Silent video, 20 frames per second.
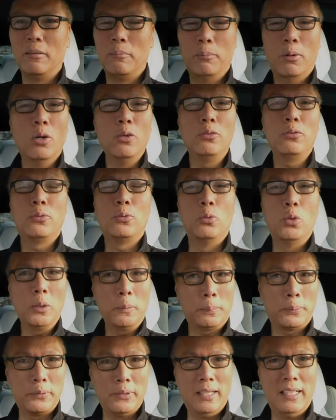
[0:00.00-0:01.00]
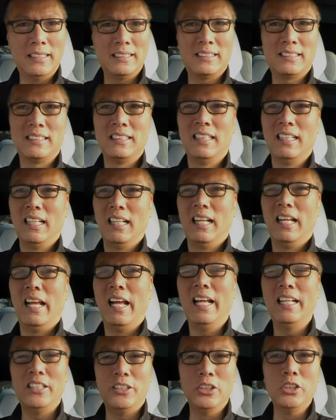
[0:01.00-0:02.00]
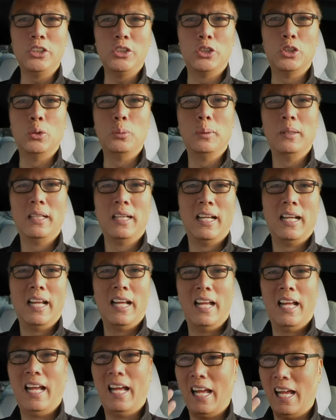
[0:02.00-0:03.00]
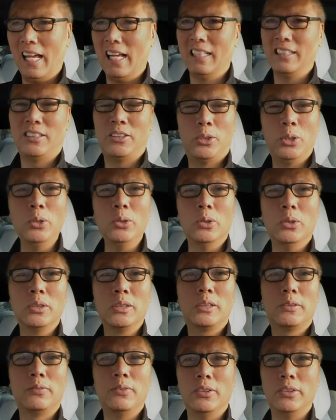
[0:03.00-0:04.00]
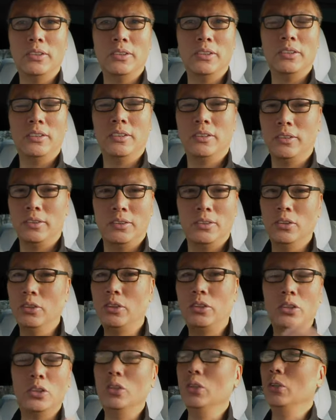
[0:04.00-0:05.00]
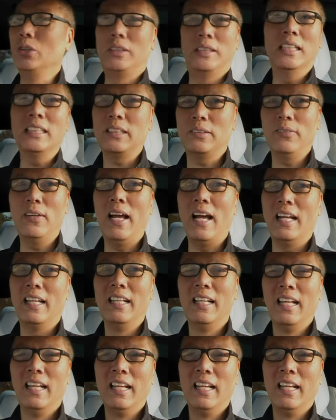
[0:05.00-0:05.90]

both WordPress and YouTube has tools for you to do just that.